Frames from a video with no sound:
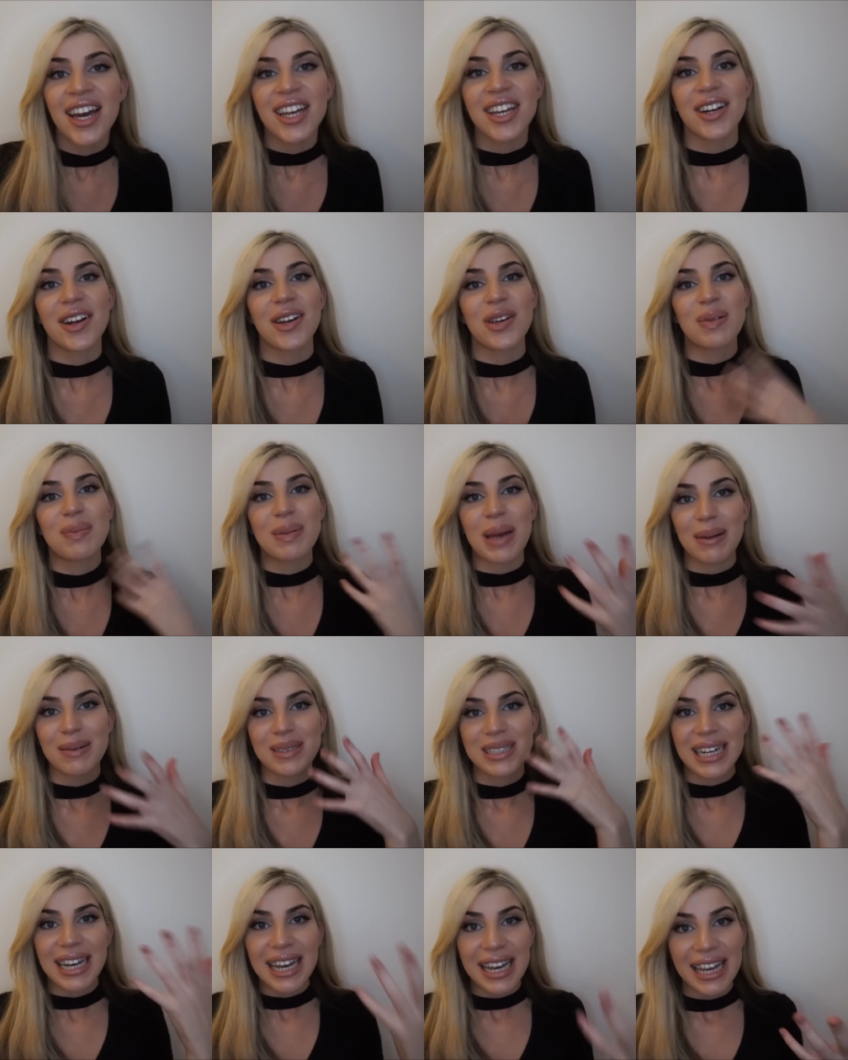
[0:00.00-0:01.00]
You'll be
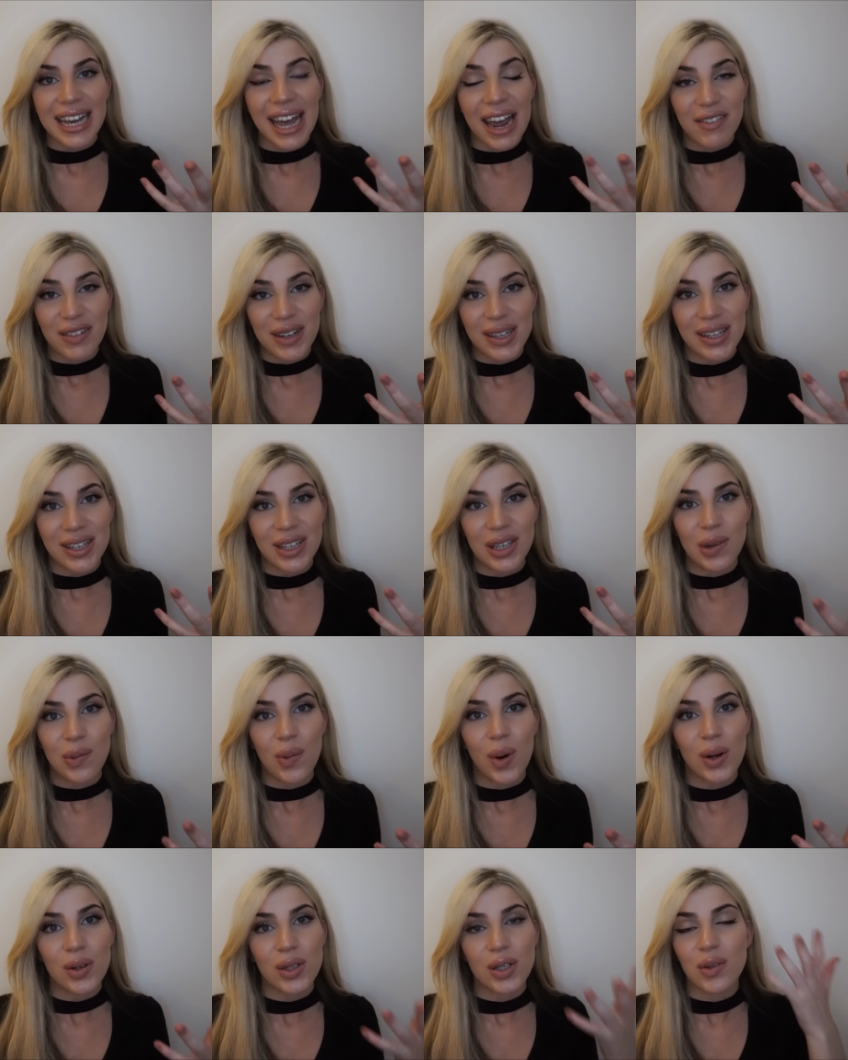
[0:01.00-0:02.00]
able to eat everything you
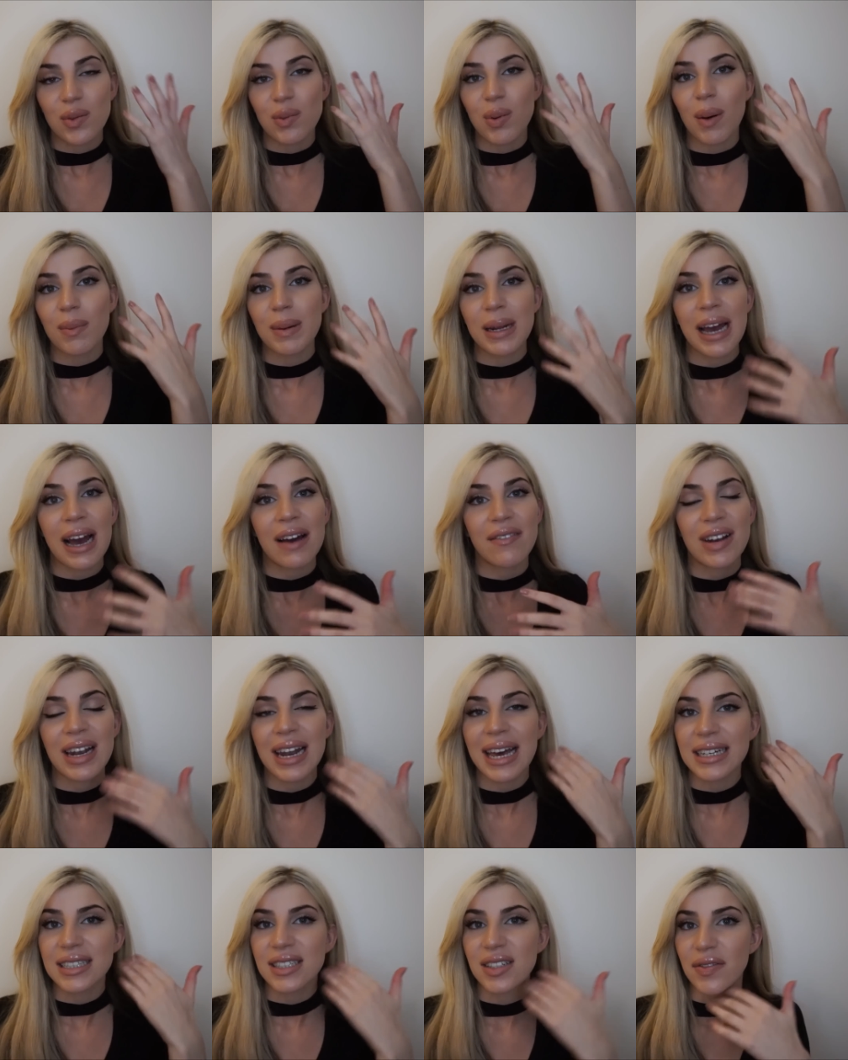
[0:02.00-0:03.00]
want. You'll probably have
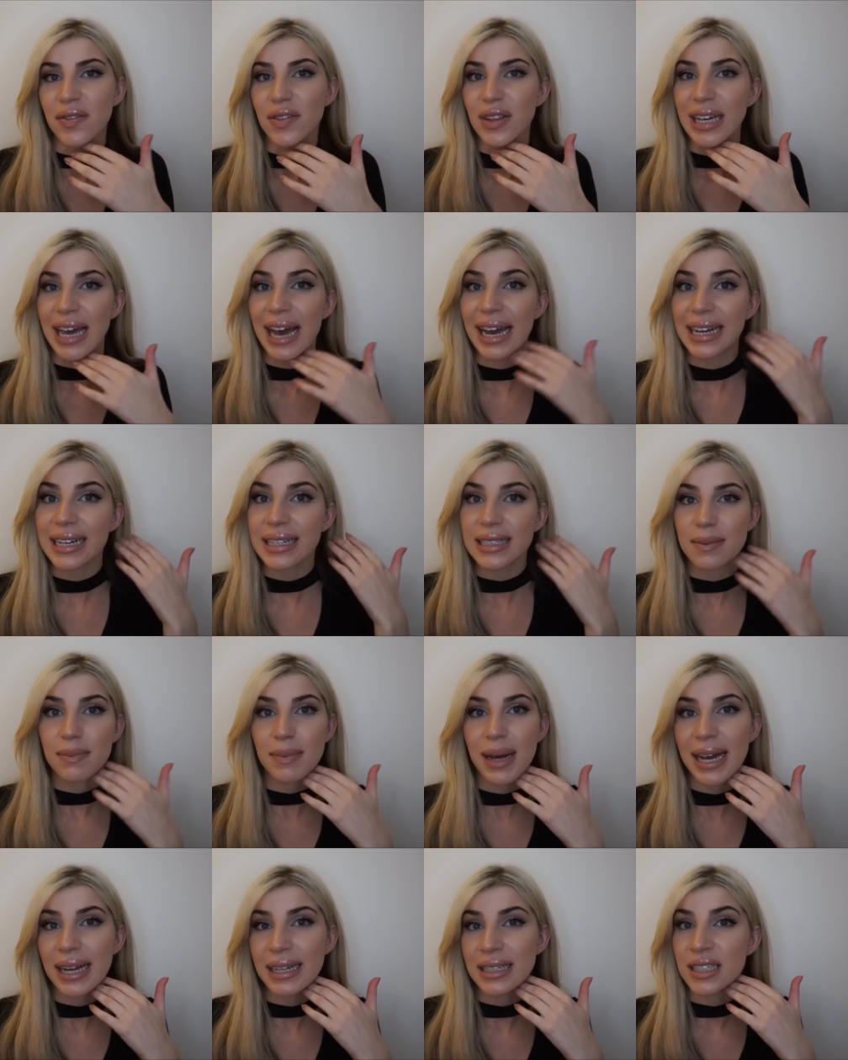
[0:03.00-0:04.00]
less of the aches
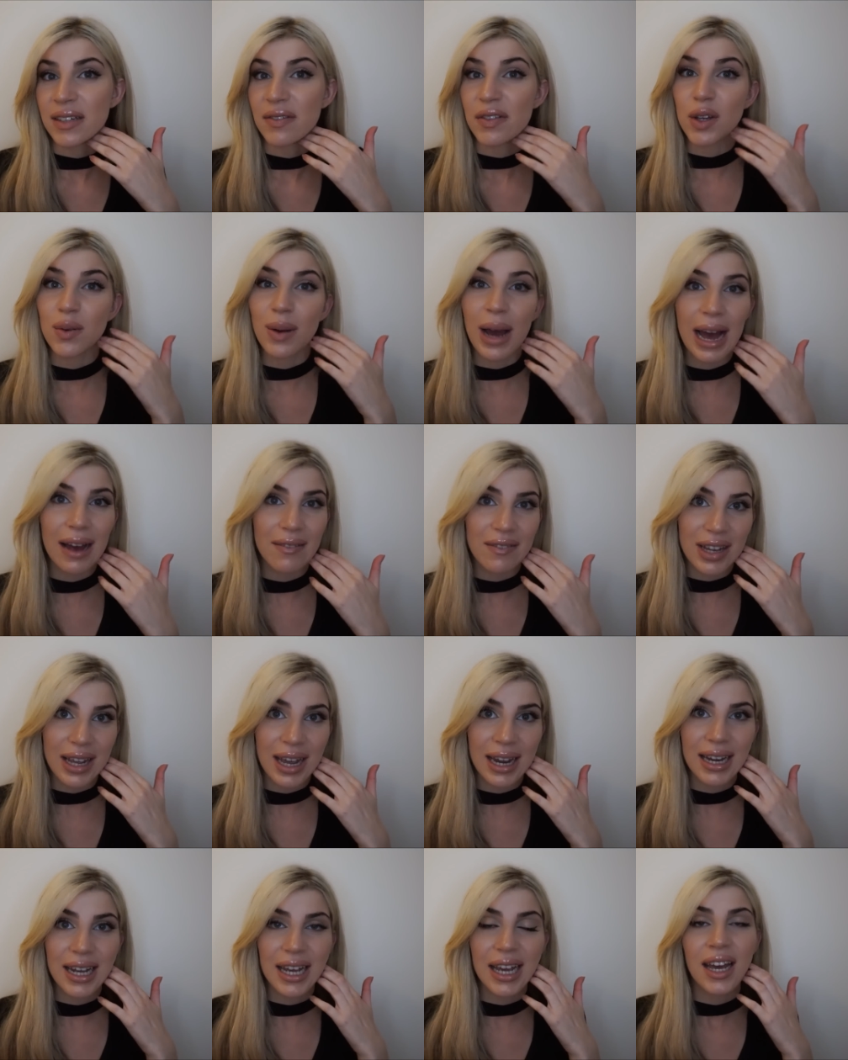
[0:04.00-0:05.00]
and pains if you were having
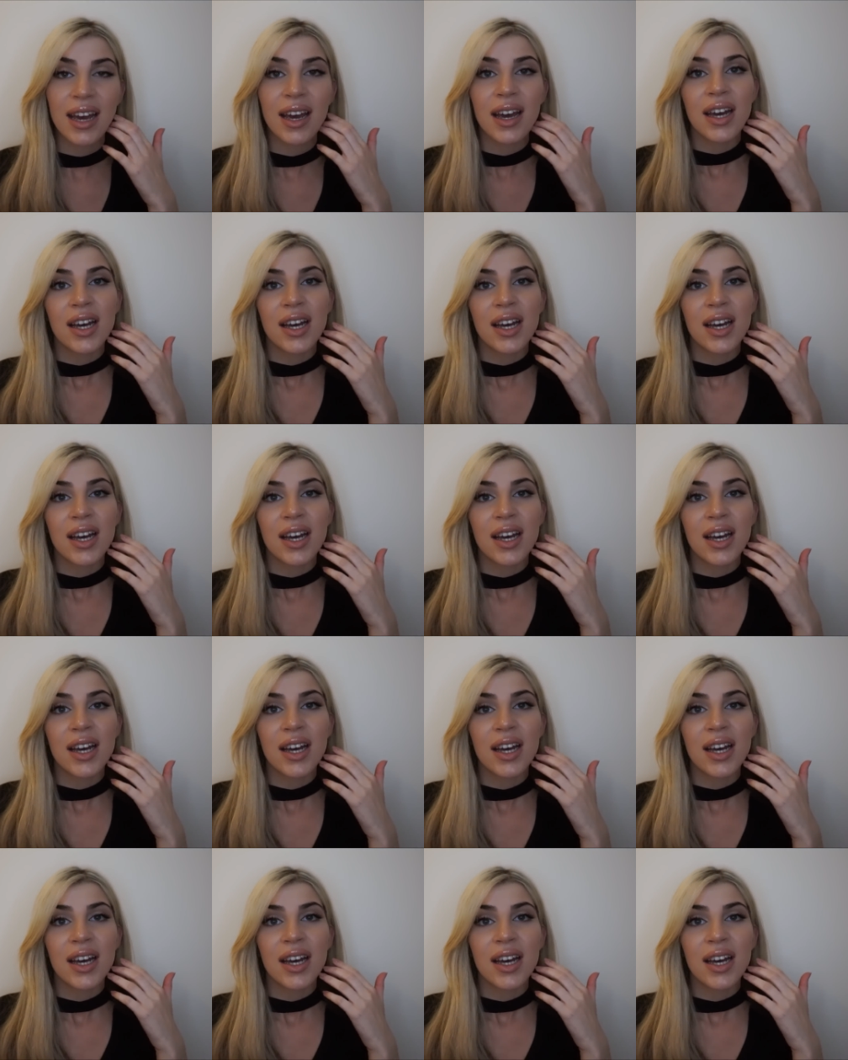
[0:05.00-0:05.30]
any.